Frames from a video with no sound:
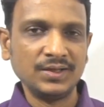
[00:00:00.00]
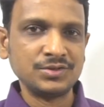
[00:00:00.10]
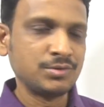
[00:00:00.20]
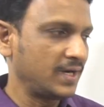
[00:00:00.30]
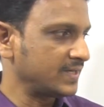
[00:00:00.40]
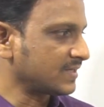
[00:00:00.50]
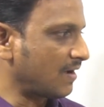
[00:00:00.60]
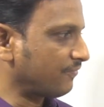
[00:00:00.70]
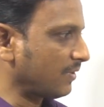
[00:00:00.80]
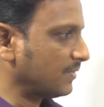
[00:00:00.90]
So let us
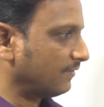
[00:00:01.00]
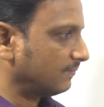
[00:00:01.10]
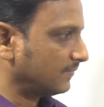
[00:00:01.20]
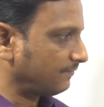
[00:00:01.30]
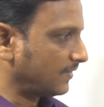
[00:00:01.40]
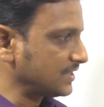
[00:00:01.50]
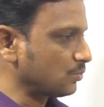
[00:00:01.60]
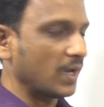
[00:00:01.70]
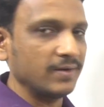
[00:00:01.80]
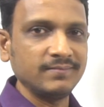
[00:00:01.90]
come from the first
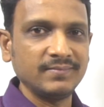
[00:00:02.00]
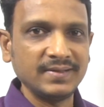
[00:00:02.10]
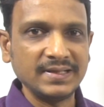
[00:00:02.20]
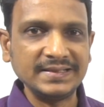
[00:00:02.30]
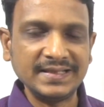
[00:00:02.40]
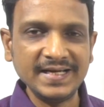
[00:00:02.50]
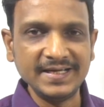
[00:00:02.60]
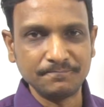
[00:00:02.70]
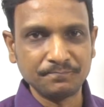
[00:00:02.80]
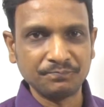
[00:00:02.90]
one,
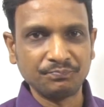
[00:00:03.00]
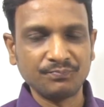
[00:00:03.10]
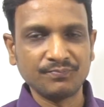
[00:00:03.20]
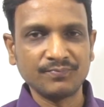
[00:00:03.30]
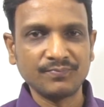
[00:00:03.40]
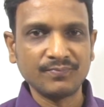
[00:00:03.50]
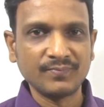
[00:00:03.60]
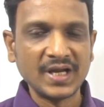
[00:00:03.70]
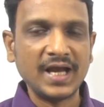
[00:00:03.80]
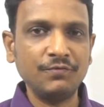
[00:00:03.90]
3.
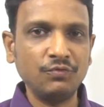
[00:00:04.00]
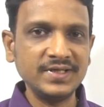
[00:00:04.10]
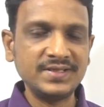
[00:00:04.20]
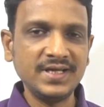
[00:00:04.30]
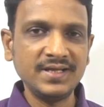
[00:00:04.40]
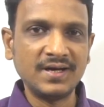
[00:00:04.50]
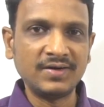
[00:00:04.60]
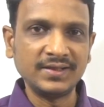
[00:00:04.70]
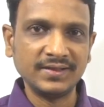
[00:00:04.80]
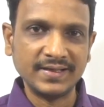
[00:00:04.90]
If we see
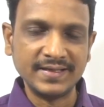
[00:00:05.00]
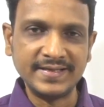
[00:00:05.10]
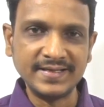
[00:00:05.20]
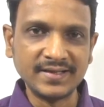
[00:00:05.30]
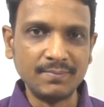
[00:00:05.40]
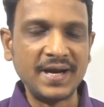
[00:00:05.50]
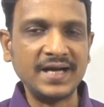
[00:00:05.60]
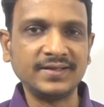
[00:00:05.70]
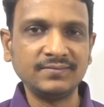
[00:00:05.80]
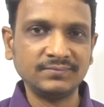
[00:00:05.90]
the dental
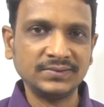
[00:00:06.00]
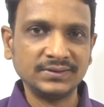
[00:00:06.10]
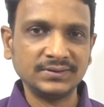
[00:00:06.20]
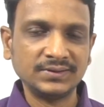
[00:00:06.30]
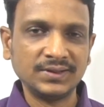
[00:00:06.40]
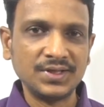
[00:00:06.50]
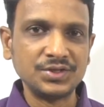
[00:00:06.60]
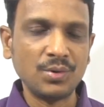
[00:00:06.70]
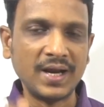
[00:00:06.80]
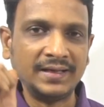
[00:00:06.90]
pattern,
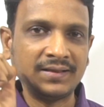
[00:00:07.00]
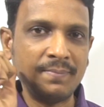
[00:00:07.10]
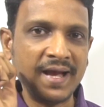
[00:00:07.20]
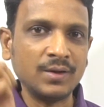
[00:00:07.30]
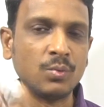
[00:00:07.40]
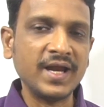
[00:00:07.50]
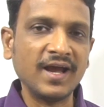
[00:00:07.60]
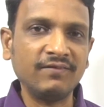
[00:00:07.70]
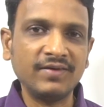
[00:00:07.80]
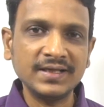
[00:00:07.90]
so at the back we
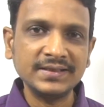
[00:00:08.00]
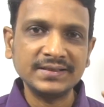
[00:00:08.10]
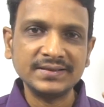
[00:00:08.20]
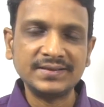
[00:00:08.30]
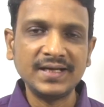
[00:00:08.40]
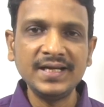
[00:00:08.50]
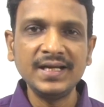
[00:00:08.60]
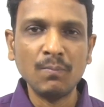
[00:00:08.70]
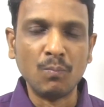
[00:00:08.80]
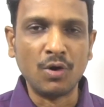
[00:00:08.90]
have
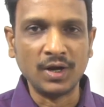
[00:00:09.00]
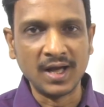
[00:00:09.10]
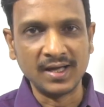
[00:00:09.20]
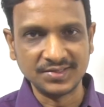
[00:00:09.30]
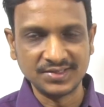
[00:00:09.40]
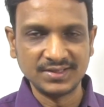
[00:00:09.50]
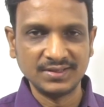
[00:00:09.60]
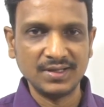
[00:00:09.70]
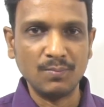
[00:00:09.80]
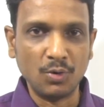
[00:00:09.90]
3 molars.
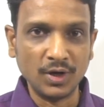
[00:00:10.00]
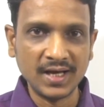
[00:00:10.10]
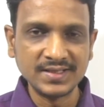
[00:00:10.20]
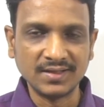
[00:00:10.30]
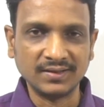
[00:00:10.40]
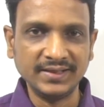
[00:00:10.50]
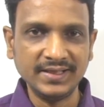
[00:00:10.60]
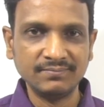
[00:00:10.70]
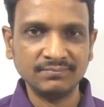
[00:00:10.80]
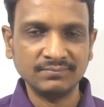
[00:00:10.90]
Molars are
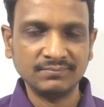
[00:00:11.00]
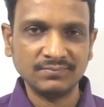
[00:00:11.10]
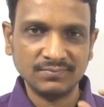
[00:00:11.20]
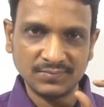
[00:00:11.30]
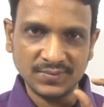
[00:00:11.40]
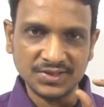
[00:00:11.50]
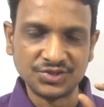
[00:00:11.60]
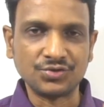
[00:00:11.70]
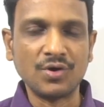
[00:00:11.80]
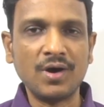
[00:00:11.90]
the
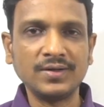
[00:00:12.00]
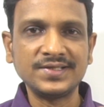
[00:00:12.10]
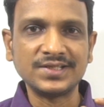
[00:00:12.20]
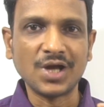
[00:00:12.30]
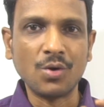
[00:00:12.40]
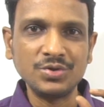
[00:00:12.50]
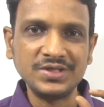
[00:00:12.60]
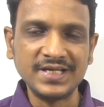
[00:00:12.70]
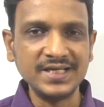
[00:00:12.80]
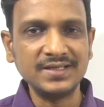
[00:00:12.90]
strong,
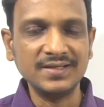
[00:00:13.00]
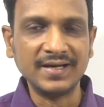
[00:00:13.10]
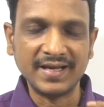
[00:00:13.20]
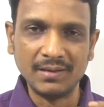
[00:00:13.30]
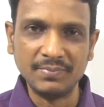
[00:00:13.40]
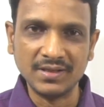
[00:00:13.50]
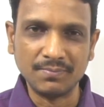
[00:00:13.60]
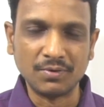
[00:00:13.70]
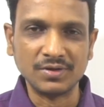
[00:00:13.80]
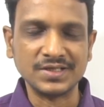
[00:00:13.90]
stout teeth that help in the
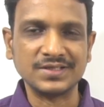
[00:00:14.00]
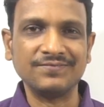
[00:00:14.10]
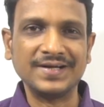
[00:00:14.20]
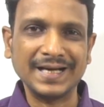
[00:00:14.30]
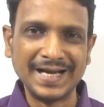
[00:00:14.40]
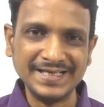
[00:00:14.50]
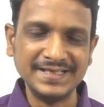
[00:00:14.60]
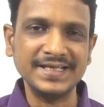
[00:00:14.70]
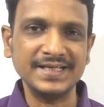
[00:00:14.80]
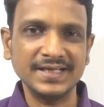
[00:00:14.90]
process of
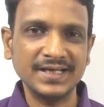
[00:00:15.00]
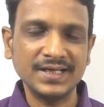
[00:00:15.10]
grinding.